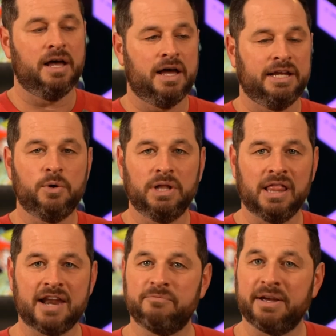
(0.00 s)
Uh, I know a
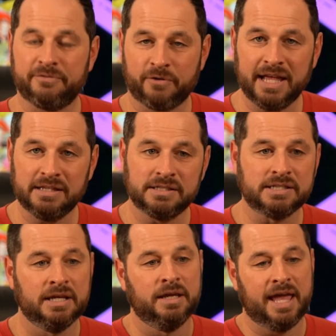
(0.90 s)
lot of my
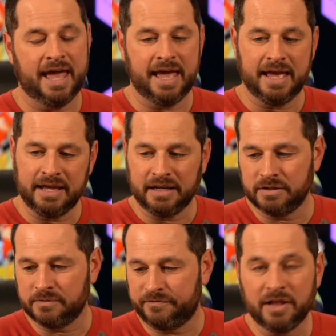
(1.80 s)
friends
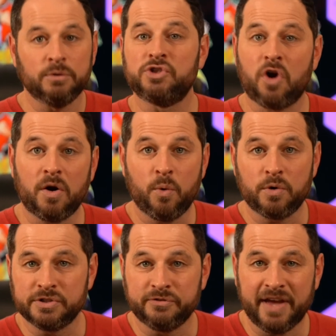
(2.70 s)
and fellow Star
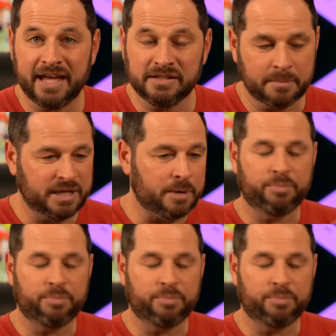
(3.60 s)
Wars fans, I mean, it